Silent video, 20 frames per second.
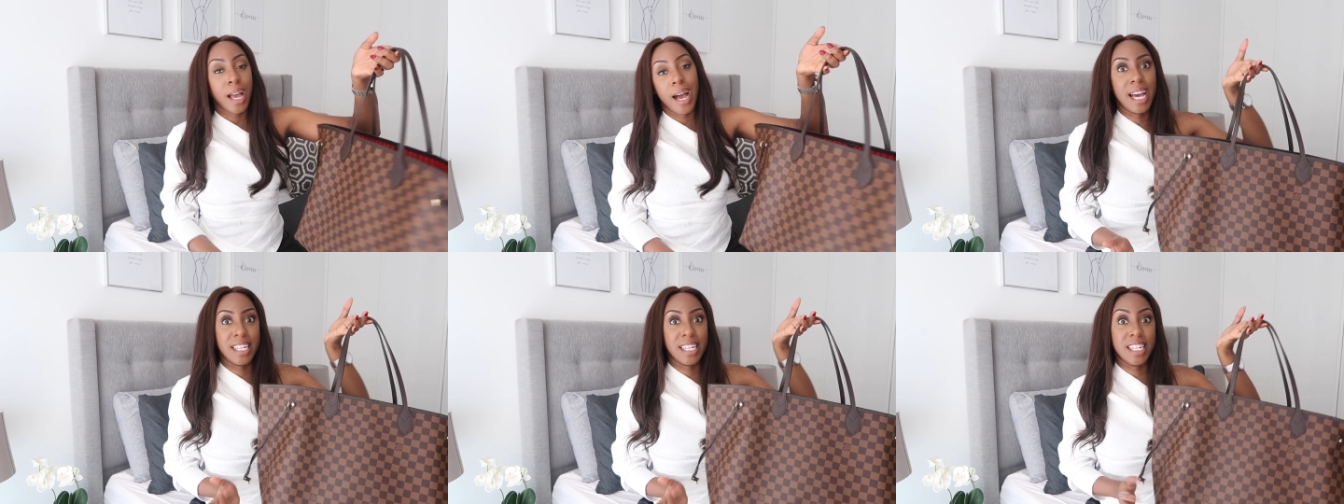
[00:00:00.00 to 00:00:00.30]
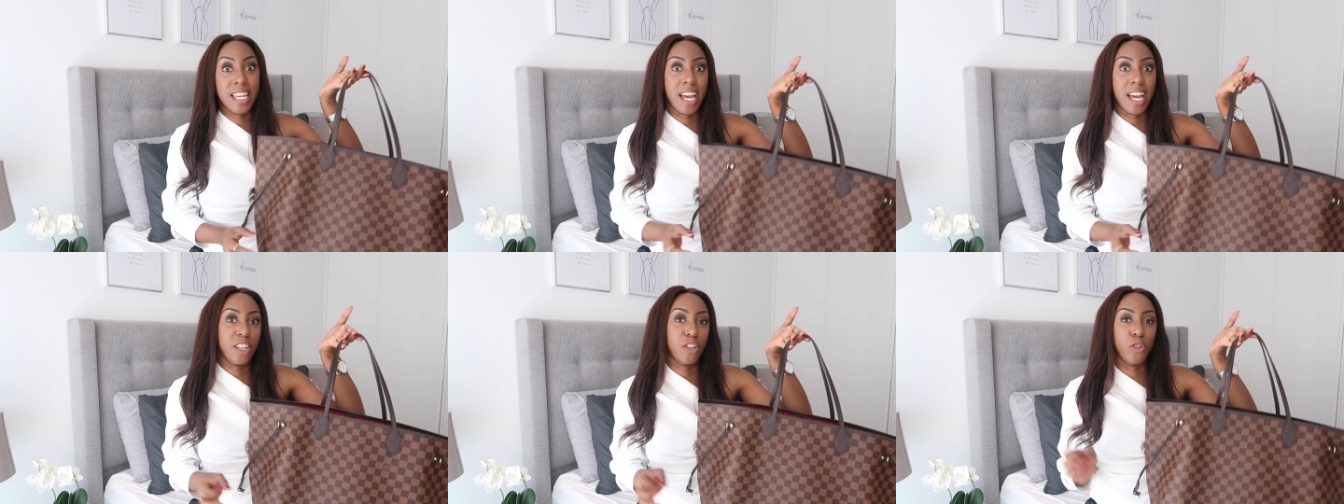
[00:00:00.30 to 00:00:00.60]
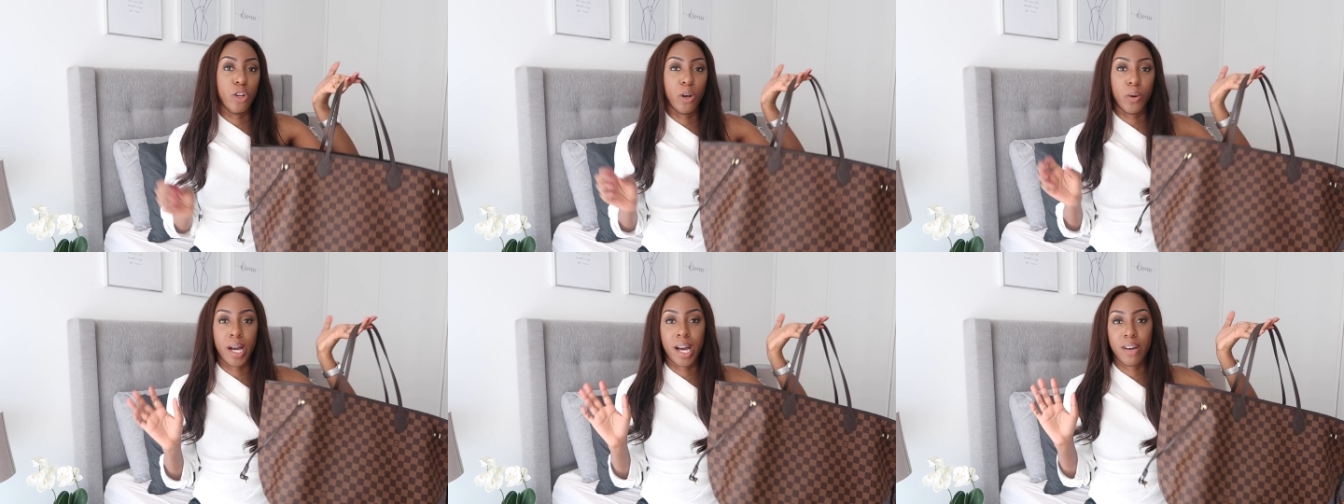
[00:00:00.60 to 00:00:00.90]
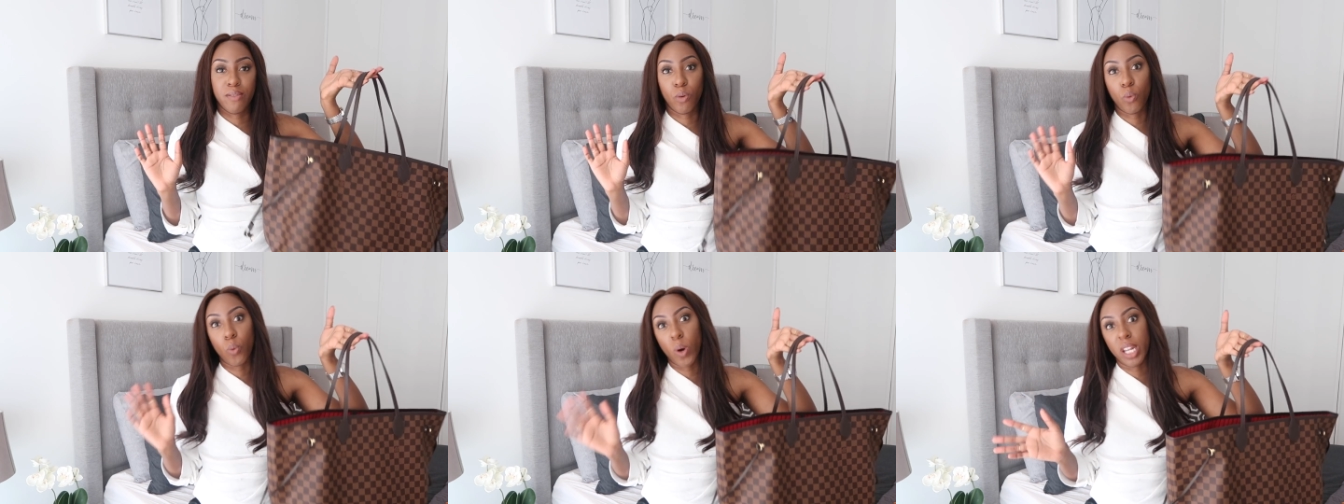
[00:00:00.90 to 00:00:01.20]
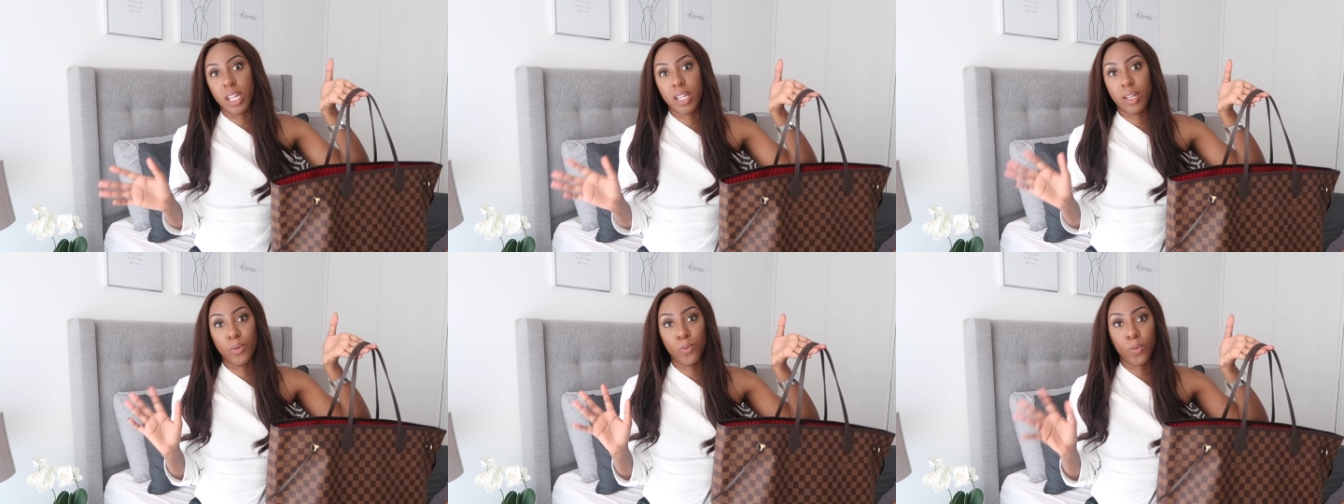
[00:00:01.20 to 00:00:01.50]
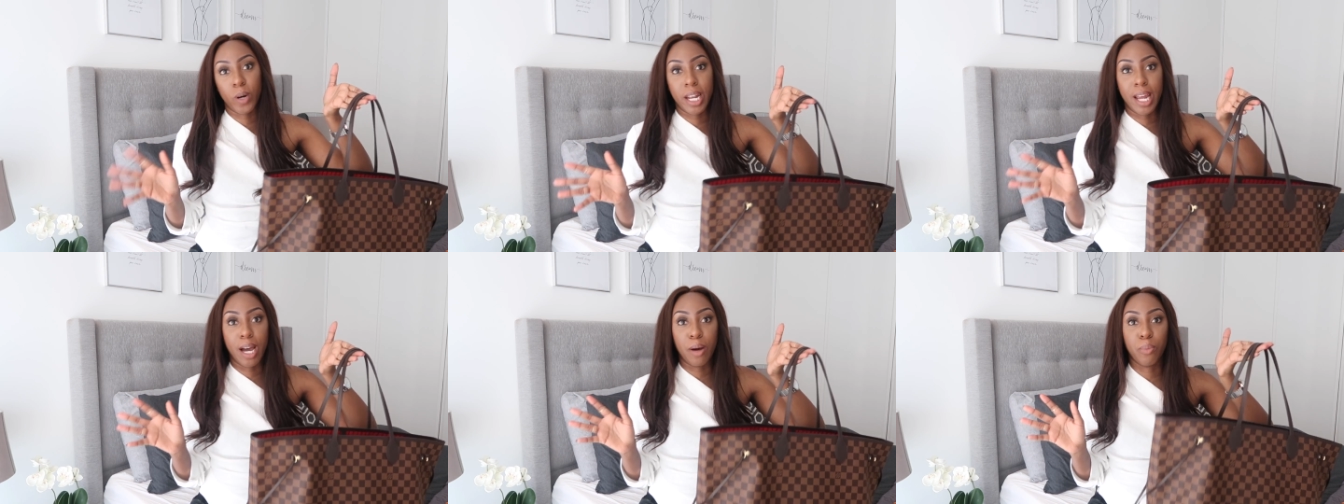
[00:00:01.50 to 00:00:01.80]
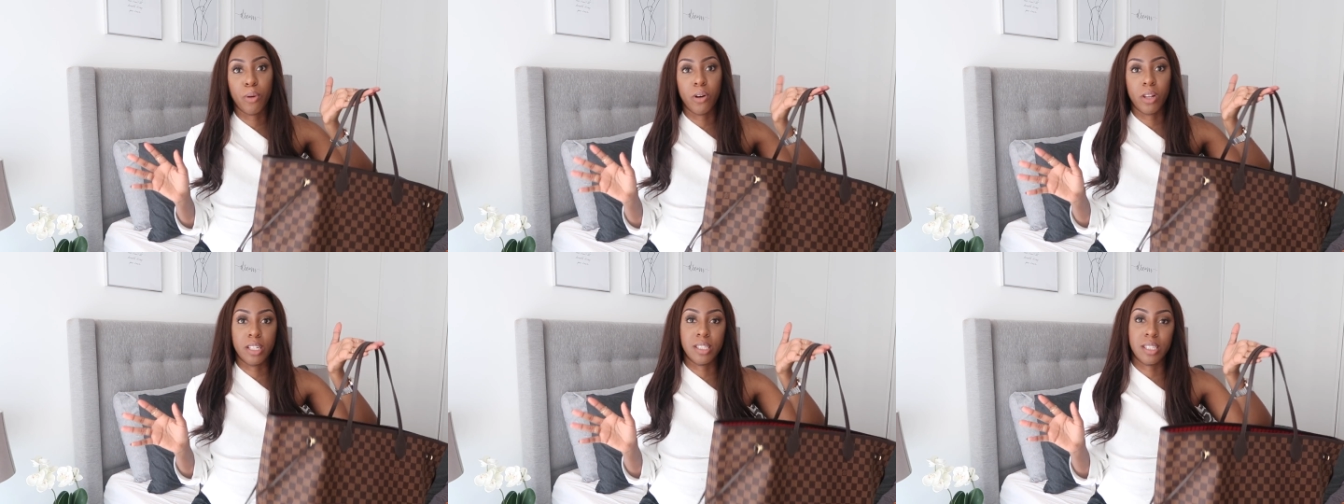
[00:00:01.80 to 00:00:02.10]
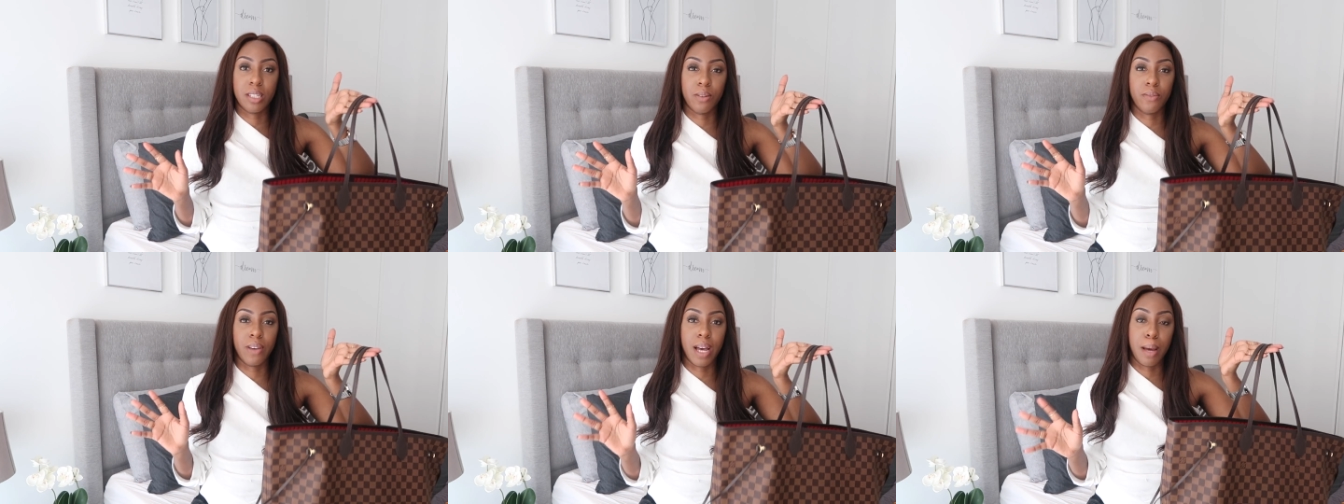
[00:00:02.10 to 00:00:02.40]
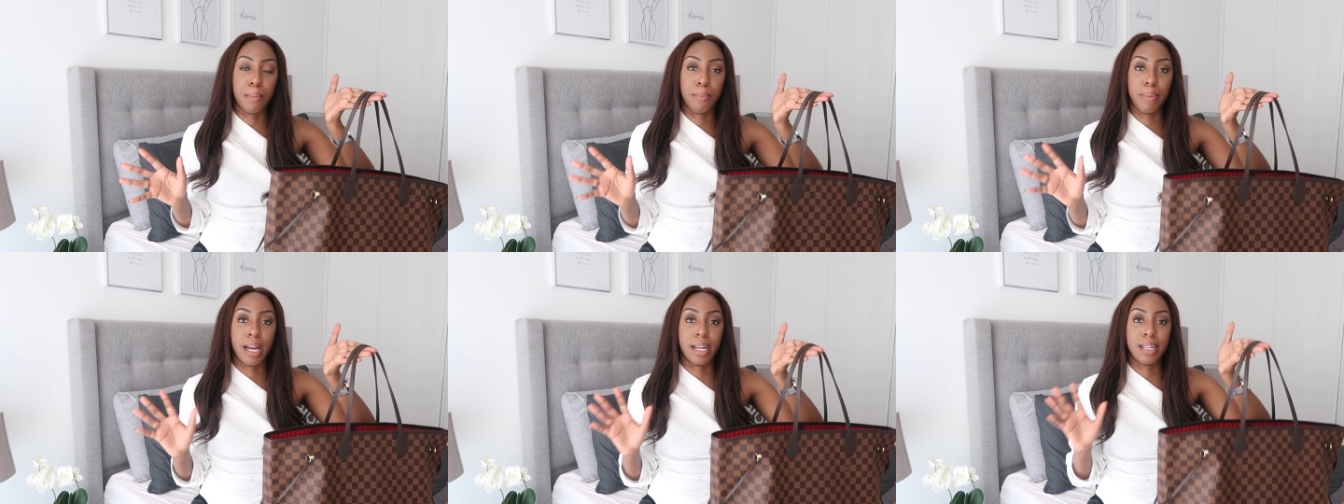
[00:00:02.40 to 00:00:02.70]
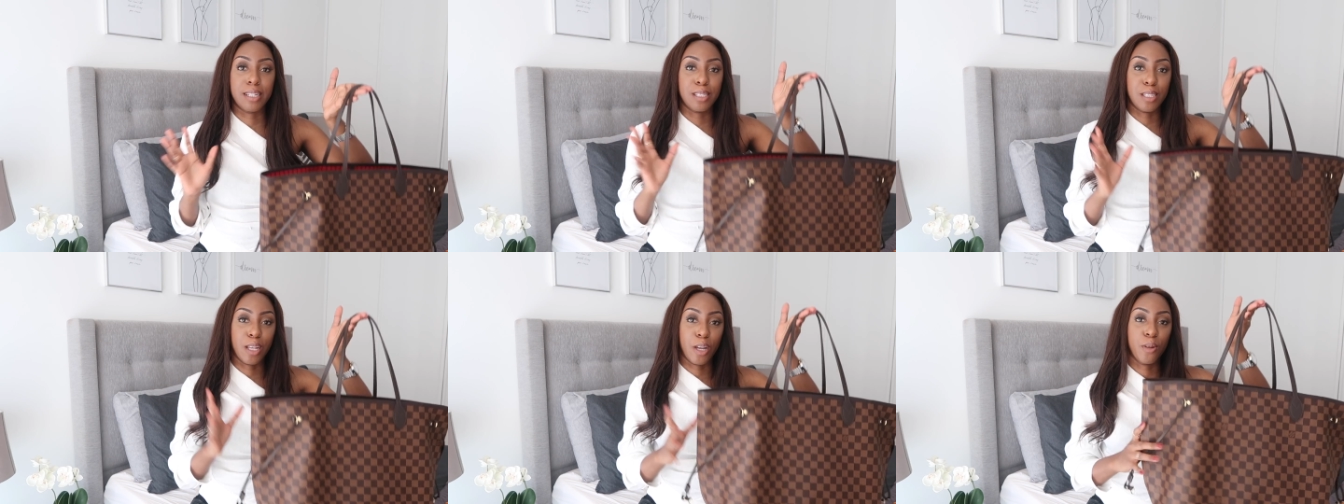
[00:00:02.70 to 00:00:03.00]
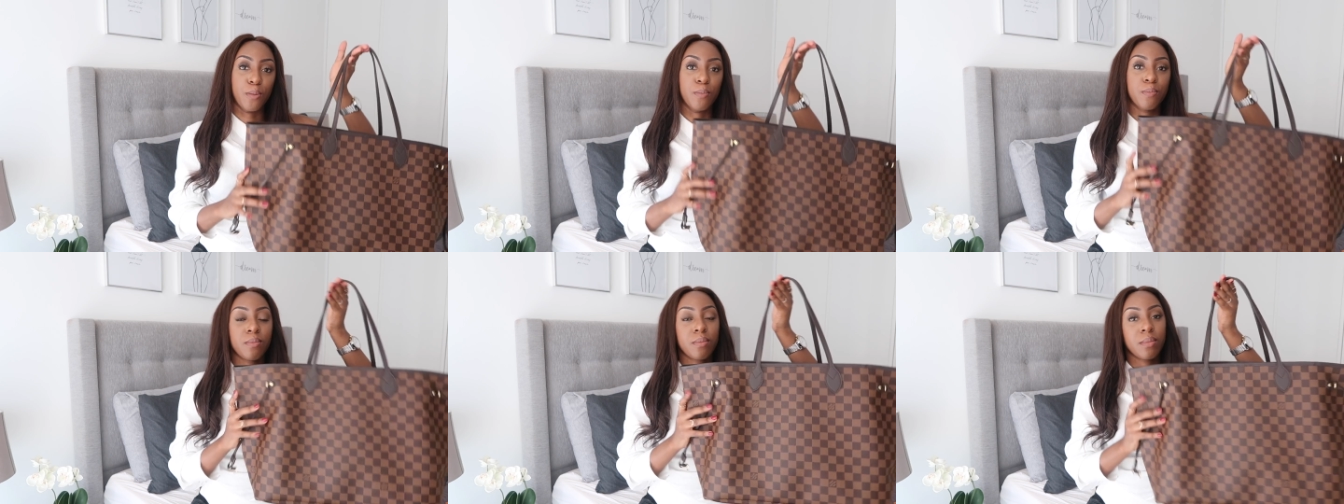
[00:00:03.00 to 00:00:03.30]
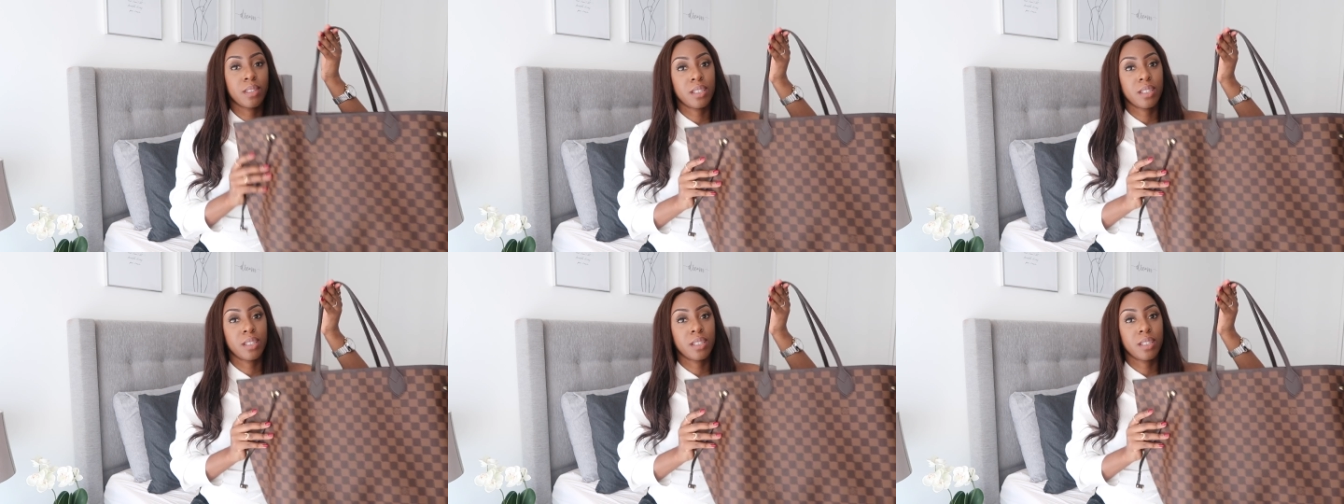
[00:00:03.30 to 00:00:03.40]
And yeah, you know I have a one in, one out policy of handbags, so